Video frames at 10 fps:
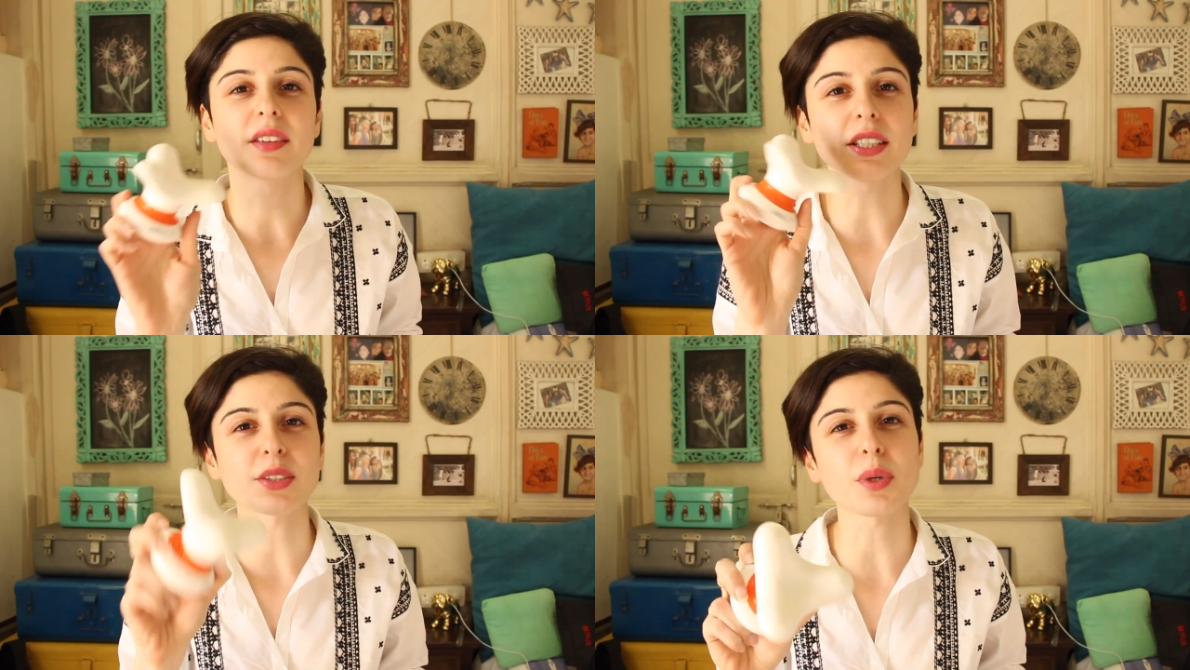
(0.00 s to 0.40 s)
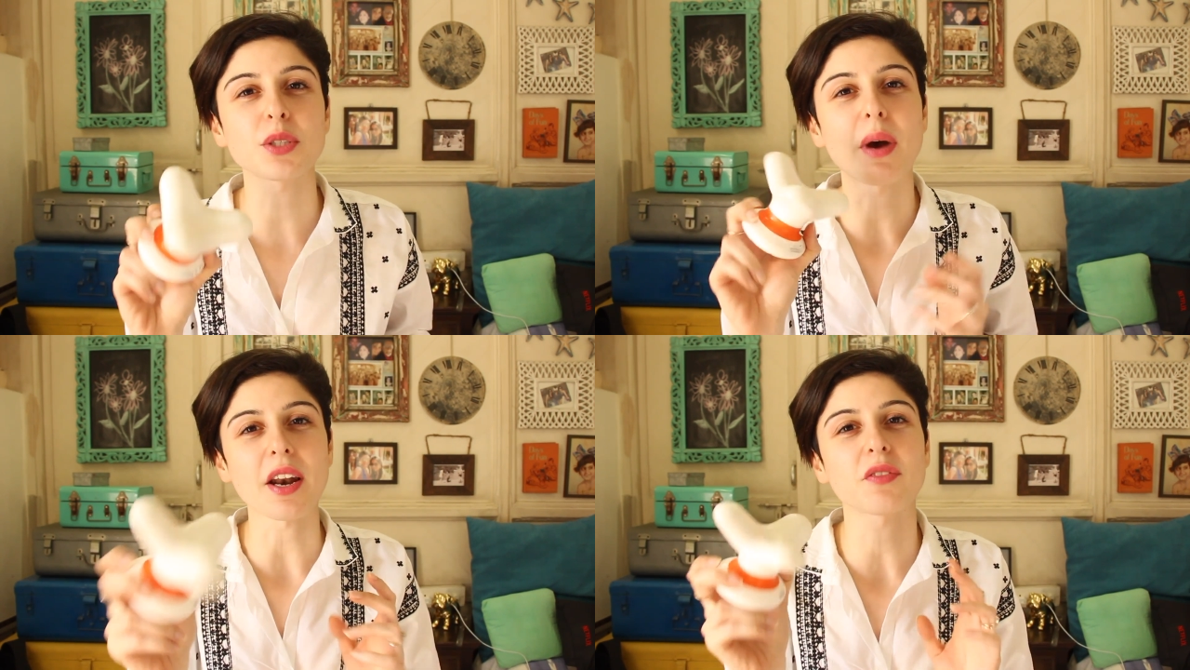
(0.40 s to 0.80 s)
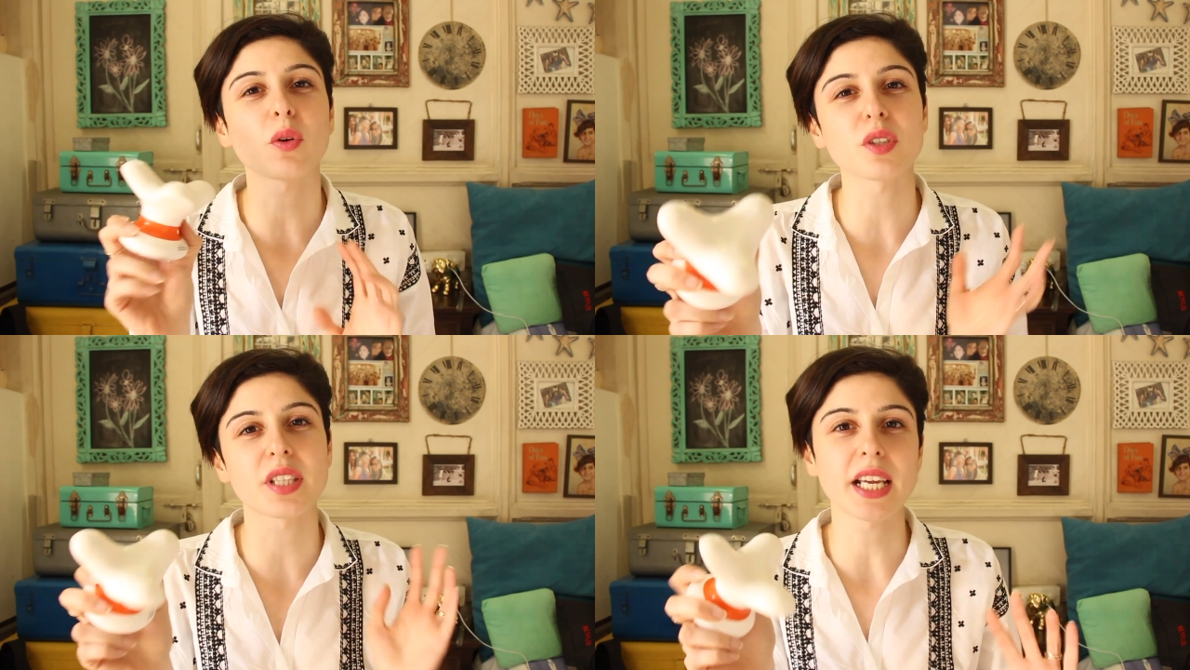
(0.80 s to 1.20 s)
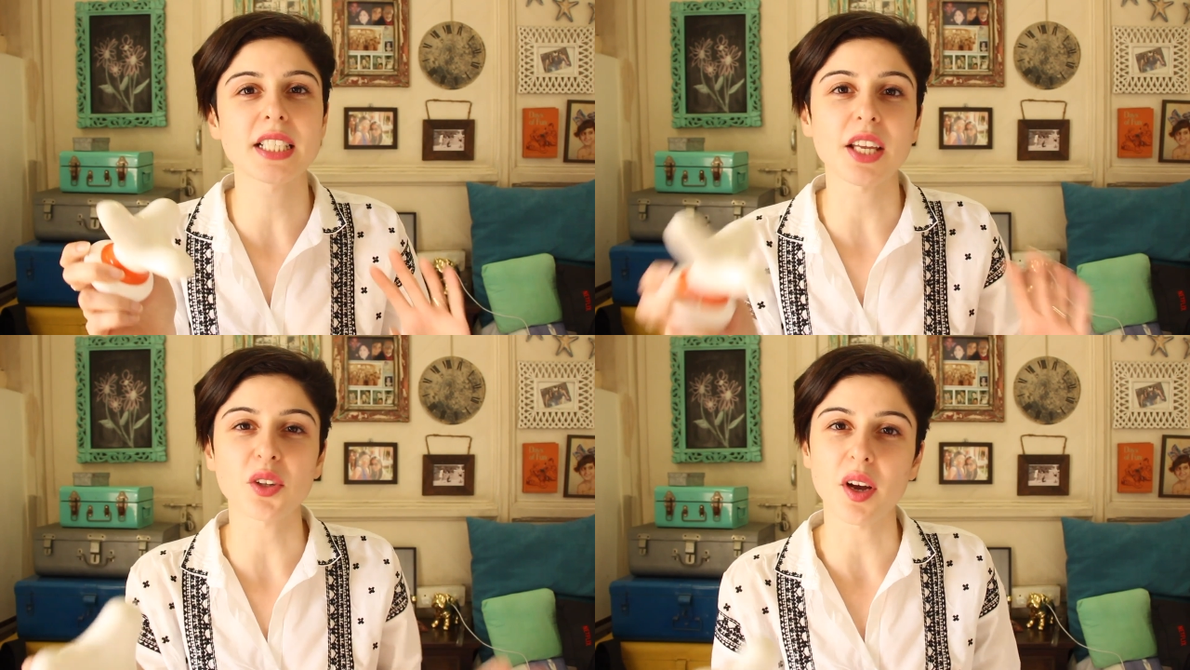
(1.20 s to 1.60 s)
this was one of those
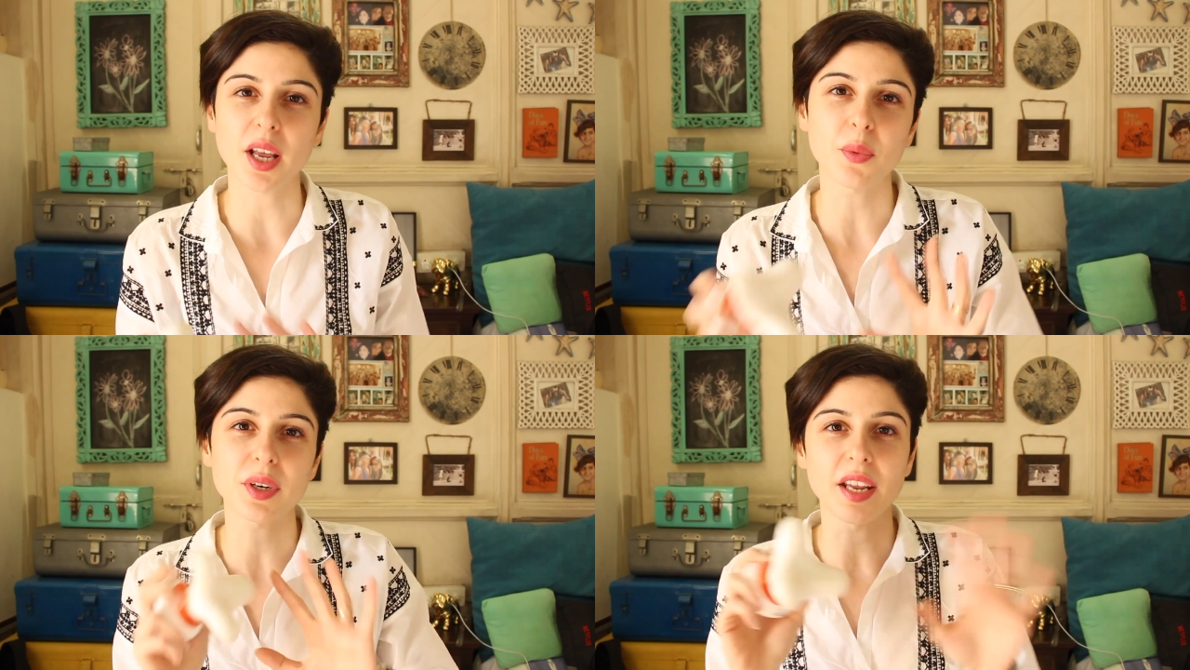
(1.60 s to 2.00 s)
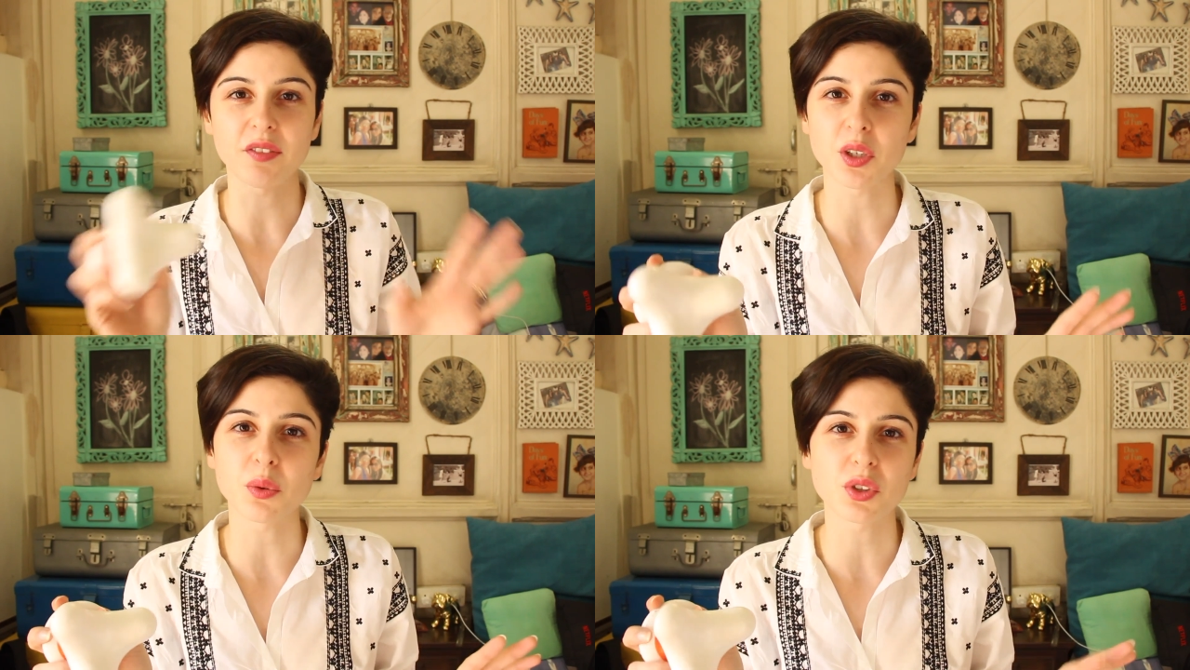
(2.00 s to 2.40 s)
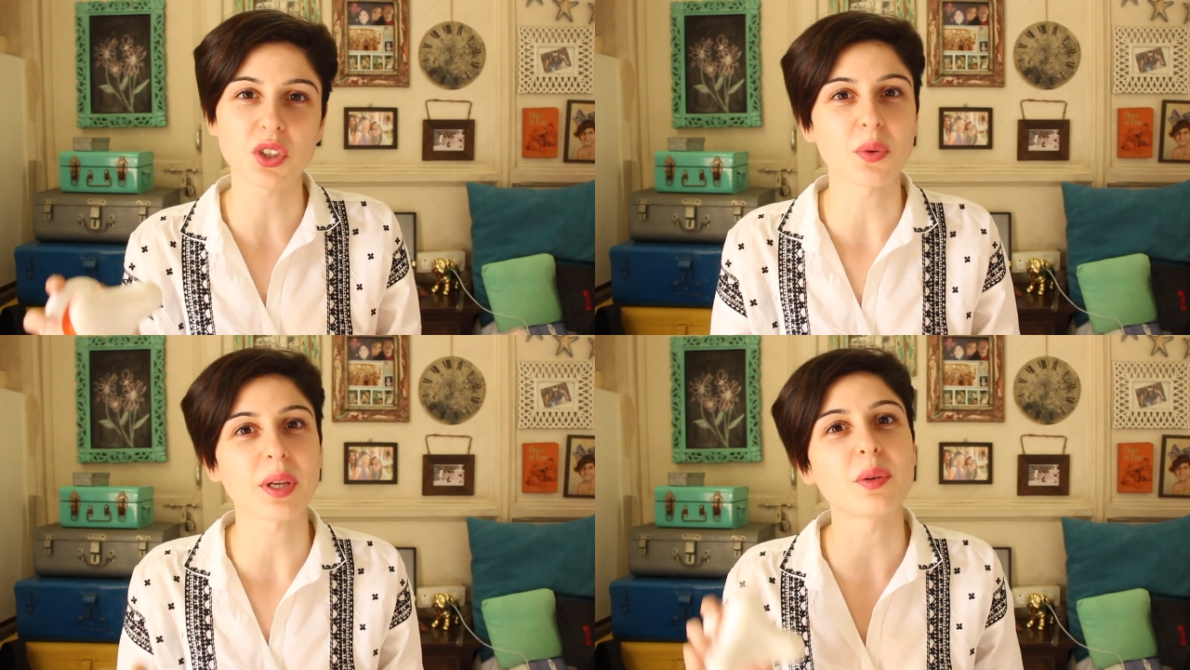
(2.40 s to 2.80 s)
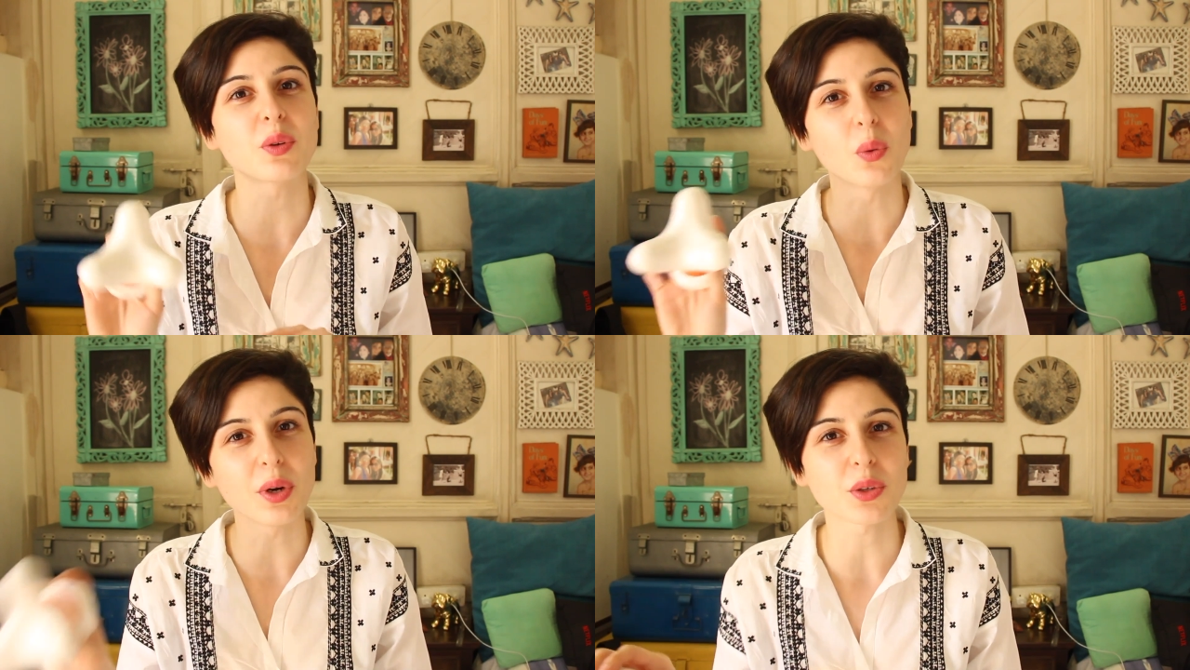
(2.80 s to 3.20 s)
things I thought I would never use, you know, you
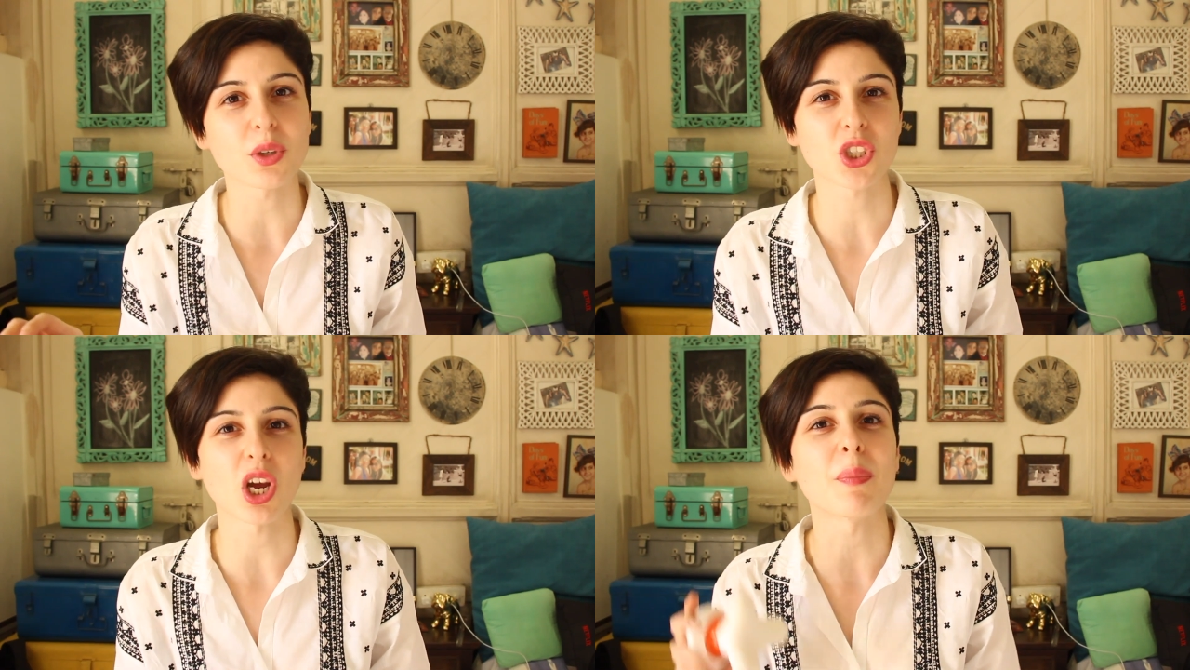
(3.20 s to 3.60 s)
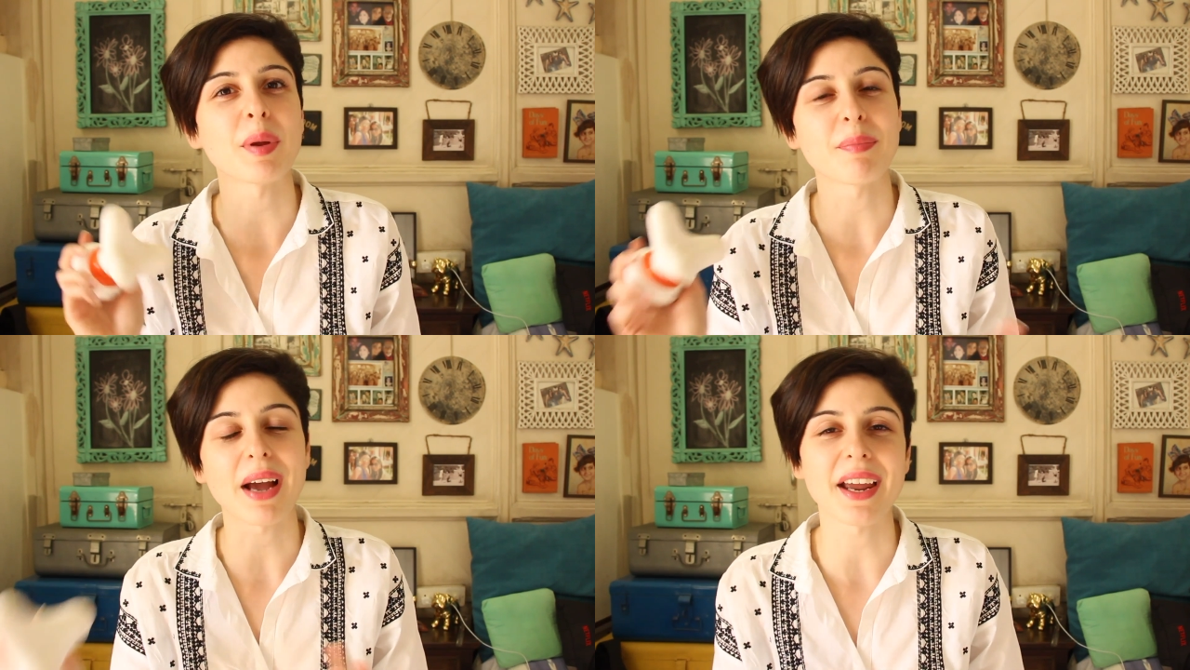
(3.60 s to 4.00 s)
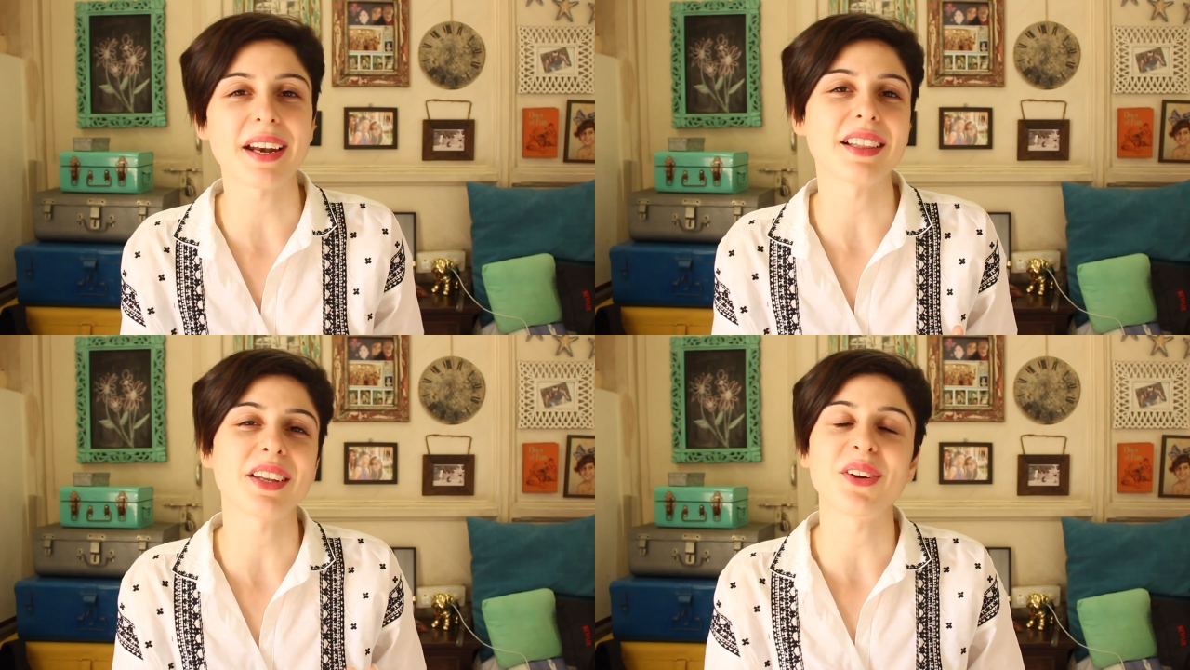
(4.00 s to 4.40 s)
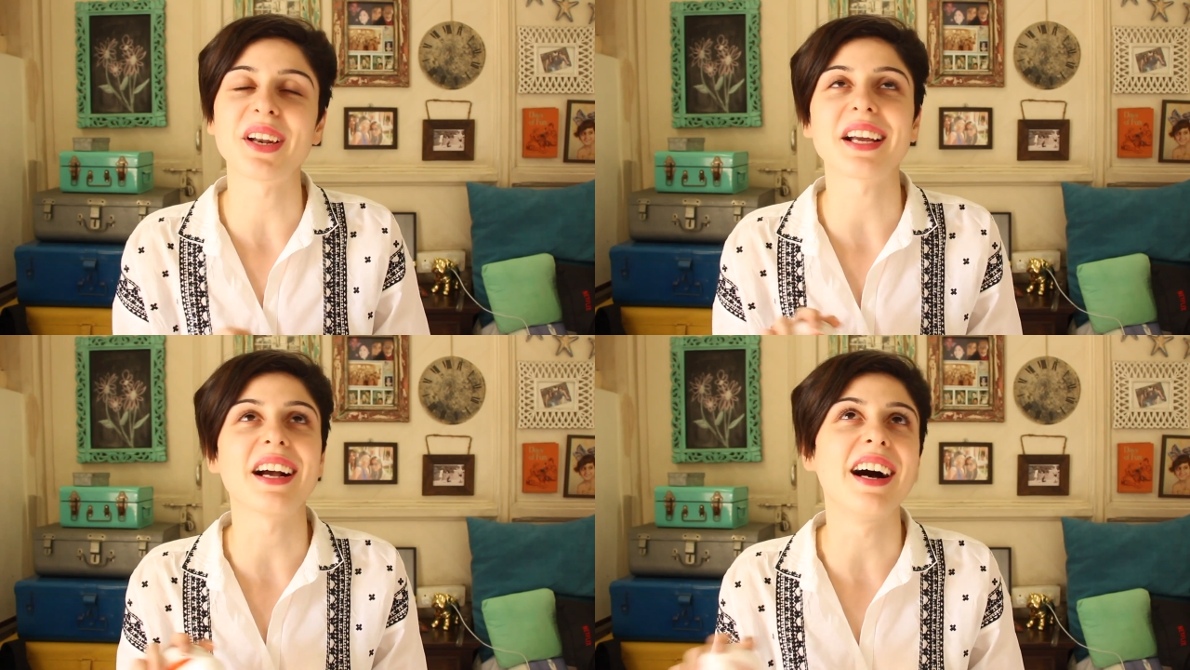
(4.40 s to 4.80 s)
go into a shop and buy it and then you're like,